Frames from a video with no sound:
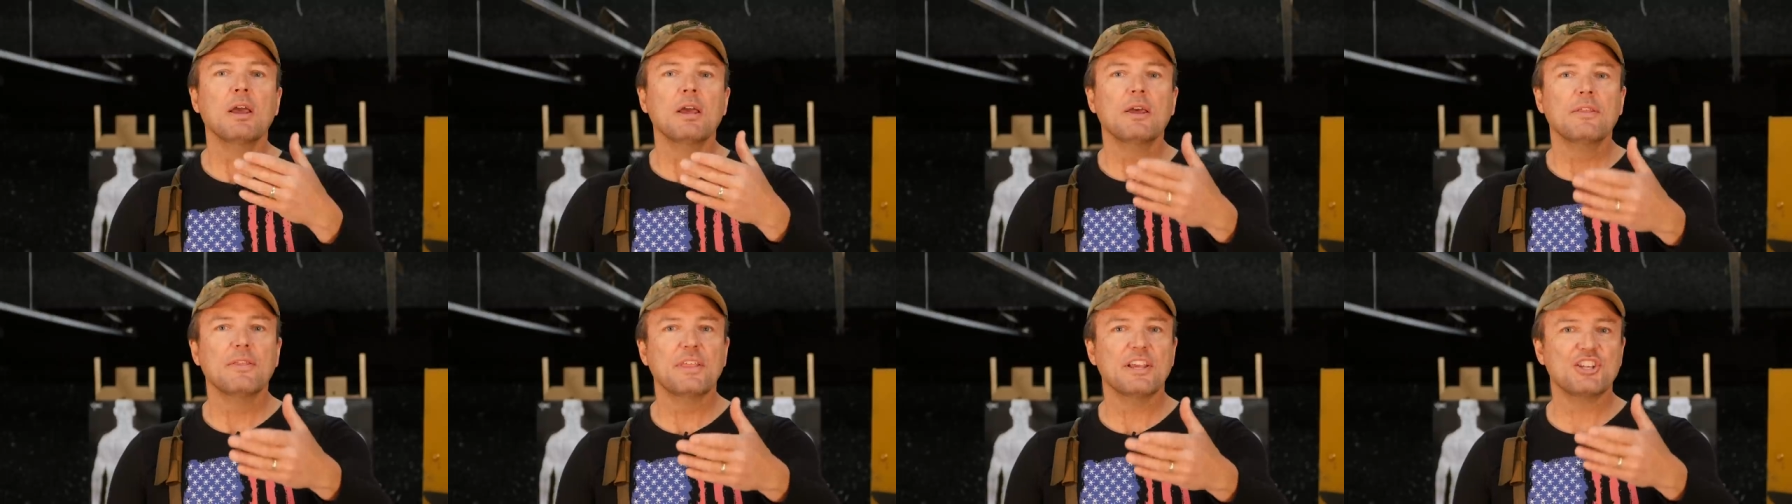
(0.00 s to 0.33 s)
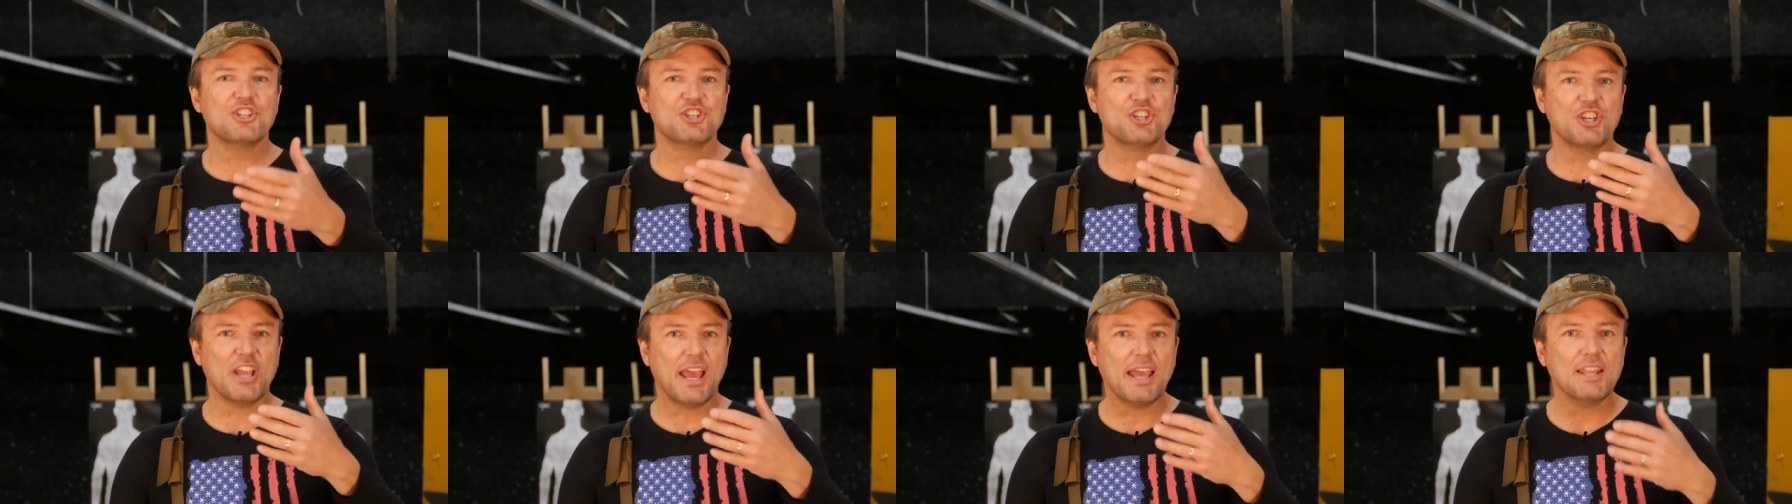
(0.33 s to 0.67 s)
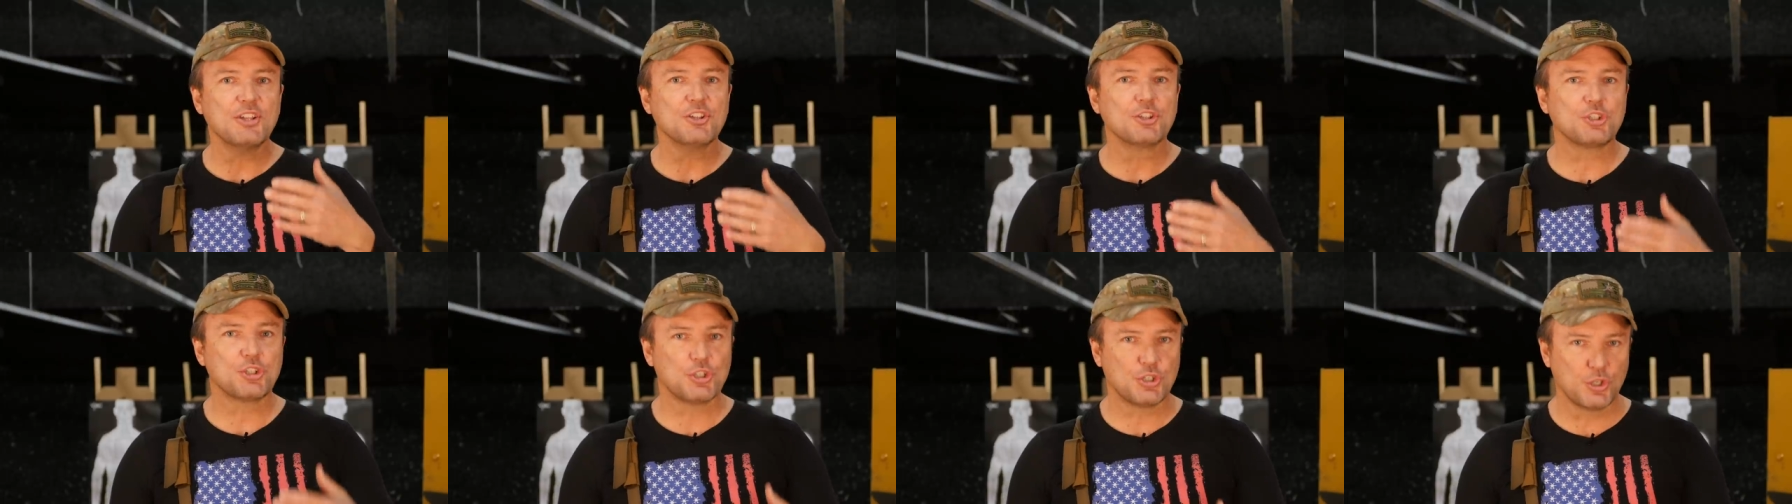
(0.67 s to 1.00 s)
The
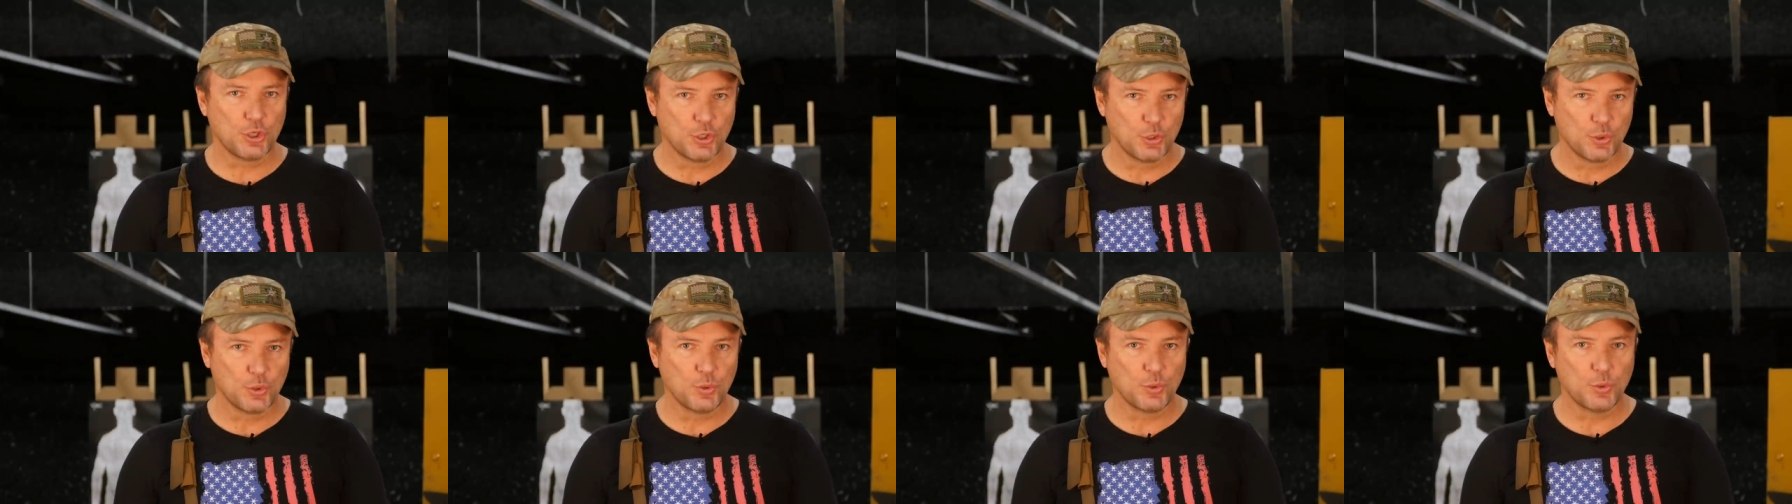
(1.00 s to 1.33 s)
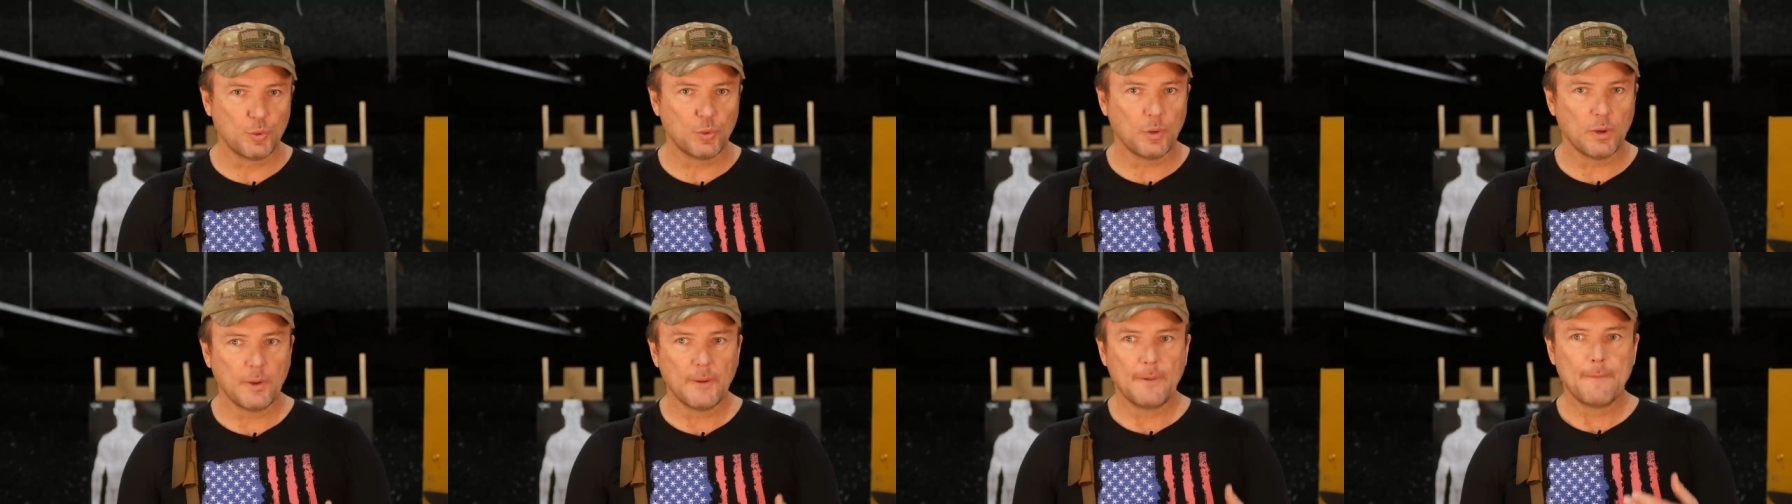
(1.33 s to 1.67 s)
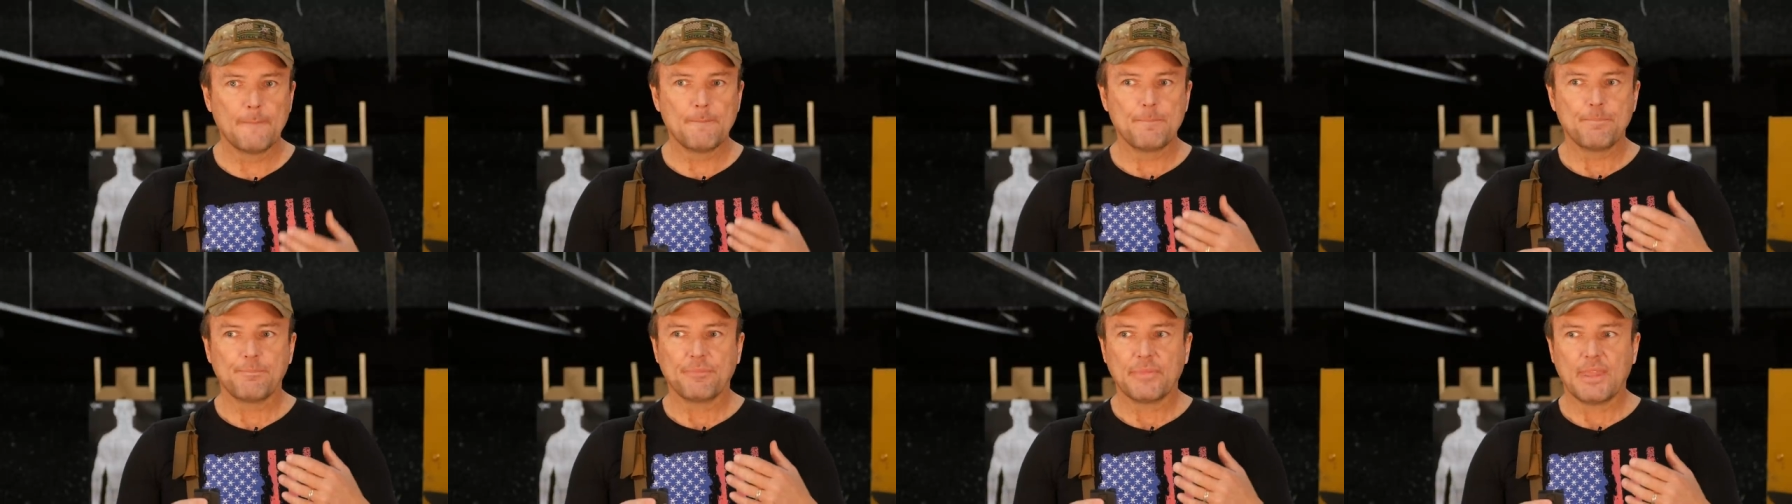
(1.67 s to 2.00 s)
Gen 2
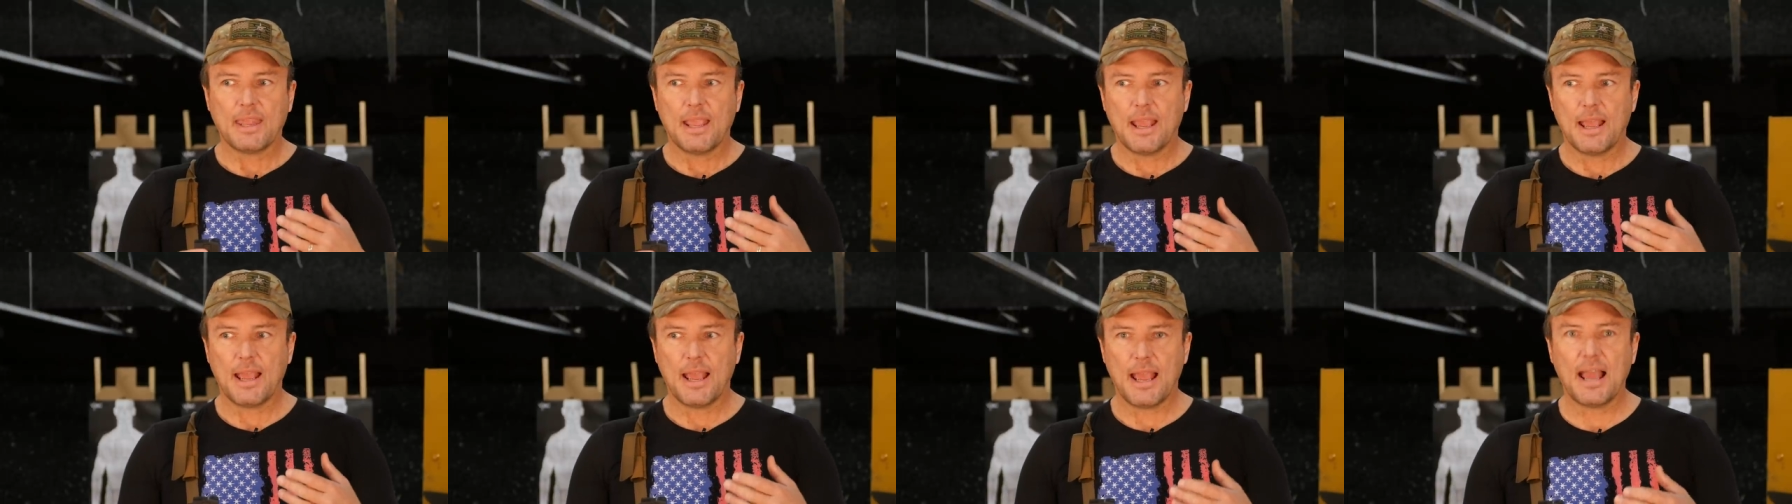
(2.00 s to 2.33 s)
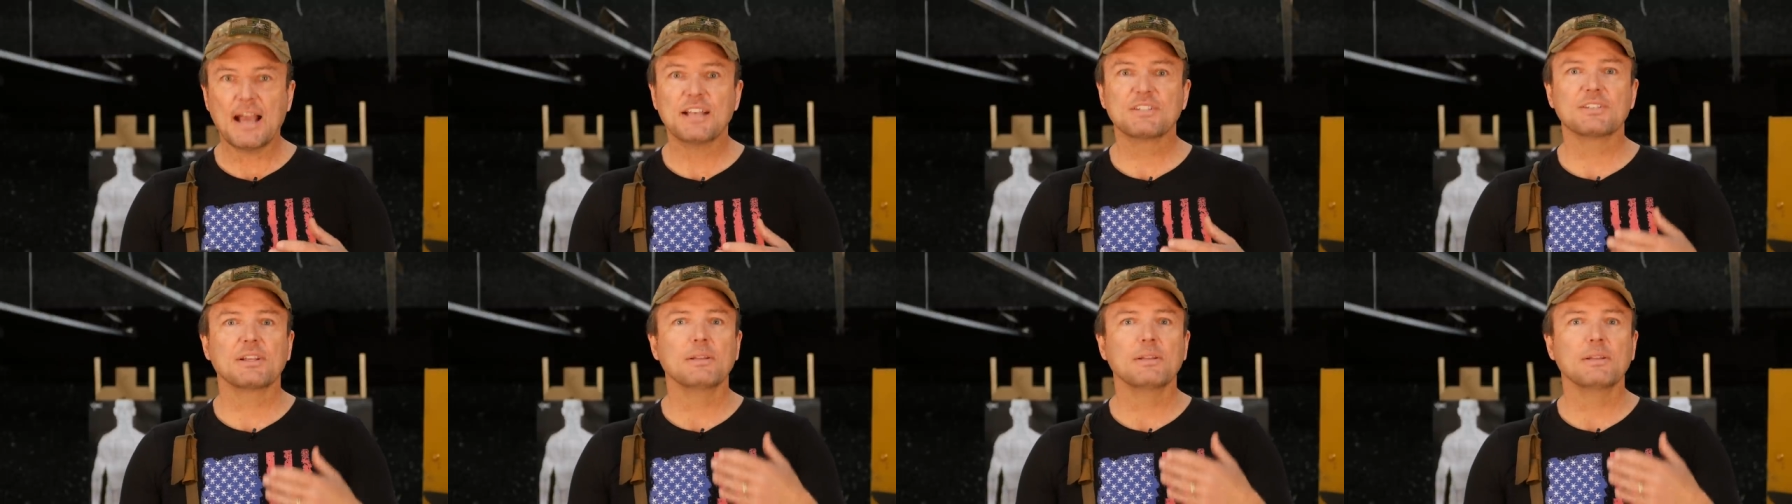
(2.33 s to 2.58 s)
has